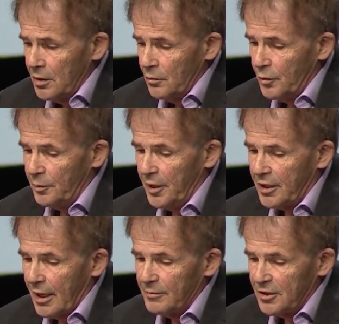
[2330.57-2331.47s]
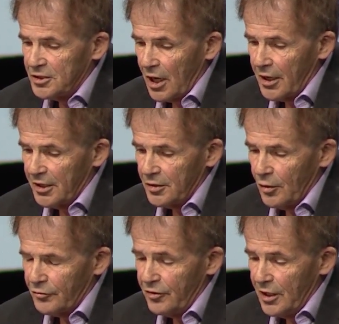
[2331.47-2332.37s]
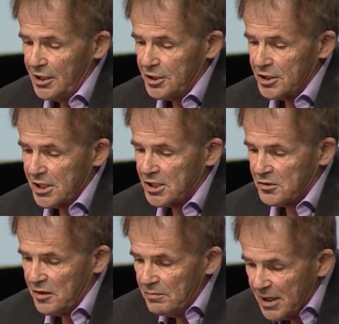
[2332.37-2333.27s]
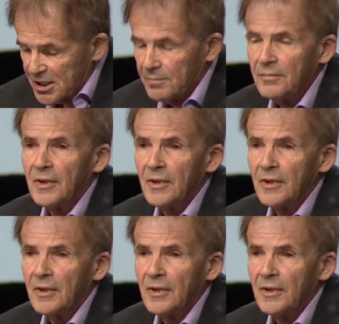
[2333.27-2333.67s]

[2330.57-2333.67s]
would become the target of religious extremism,